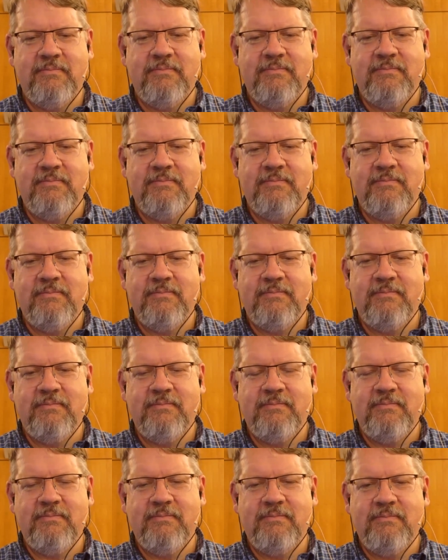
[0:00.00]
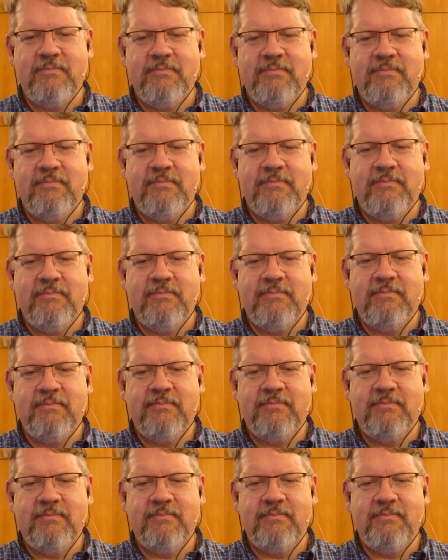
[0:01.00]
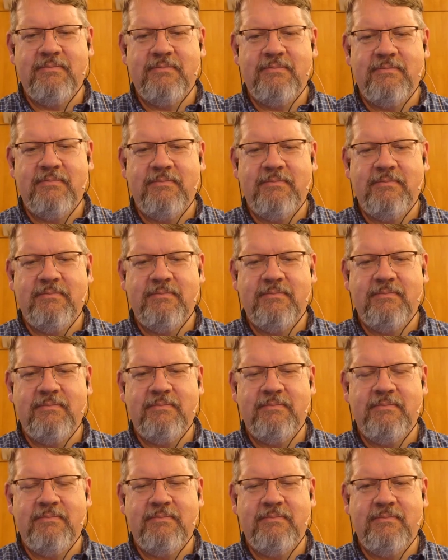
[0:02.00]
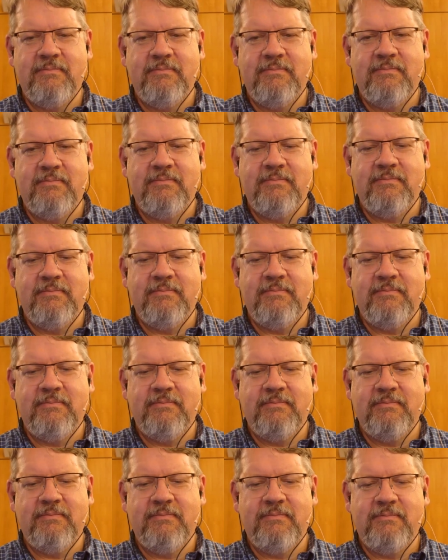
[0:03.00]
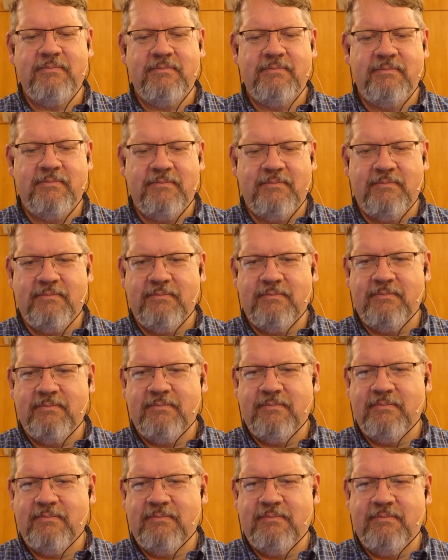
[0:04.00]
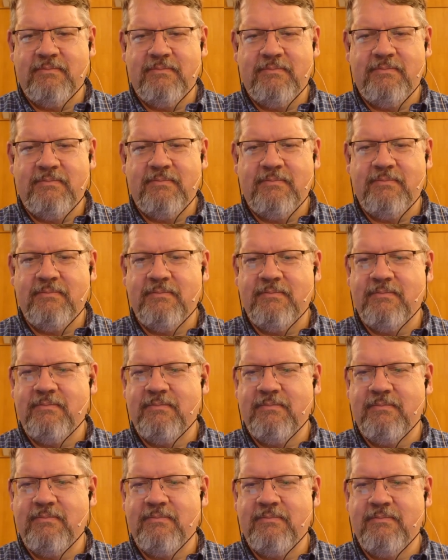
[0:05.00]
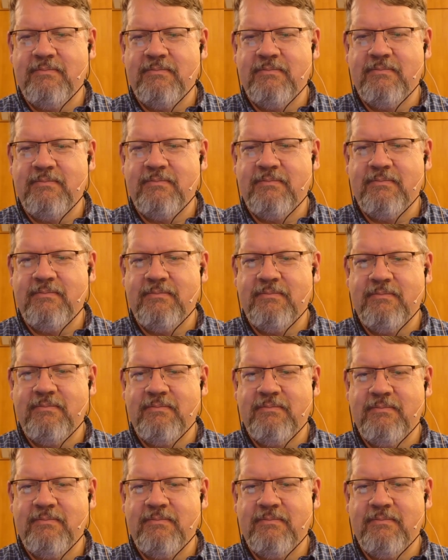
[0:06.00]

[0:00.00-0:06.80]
The person shown says nothing.